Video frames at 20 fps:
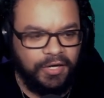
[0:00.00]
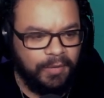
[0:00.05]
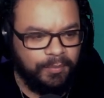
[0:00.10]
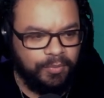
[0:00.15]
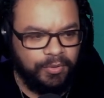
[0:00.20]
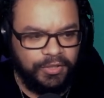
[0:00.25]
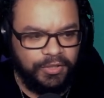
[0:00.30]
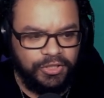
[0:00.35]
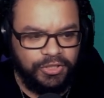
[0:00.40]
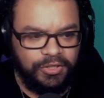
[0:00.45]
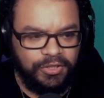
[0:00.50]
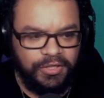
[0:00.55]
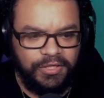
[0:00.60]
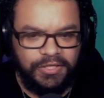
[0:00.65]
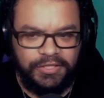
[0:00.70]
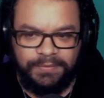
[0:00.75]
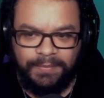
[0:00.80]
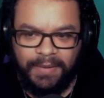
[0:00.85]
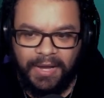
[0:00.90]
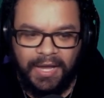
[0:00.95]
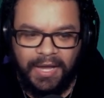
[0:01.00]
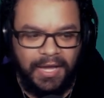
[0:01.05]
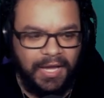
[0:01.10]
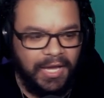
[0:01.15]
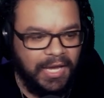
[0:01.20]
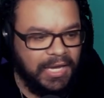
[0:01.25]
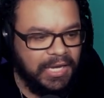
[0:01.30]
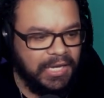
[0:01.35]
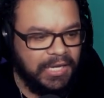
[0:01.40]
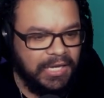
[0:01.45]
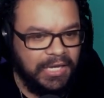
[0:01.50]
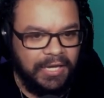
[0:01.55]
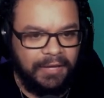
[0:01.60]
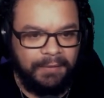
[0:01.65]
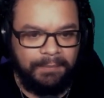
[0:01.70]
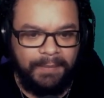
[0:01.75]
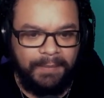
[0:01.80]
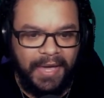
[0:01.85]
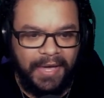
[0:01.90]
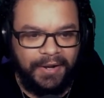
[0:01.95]
I'm pretty sure, is my
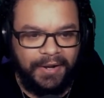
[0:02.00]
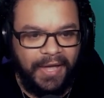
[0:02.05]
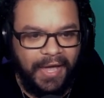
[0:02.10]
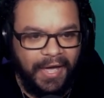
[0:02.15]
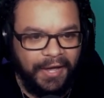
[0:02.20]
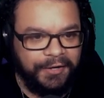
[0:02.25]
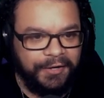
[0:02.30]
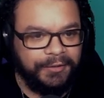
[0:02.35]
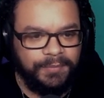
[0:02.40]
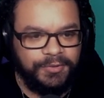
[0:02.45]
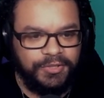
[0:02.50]
Mad Hatter.